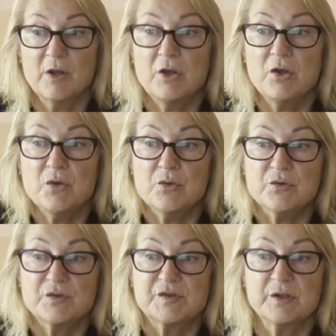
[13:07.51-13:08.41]

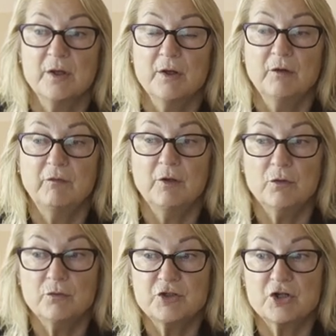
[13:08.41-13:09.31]
use
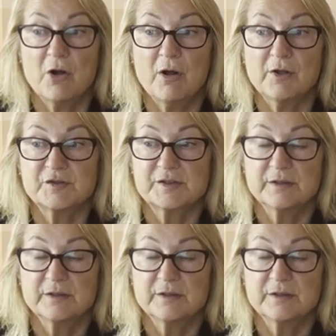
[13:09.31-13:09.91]
flowcharts,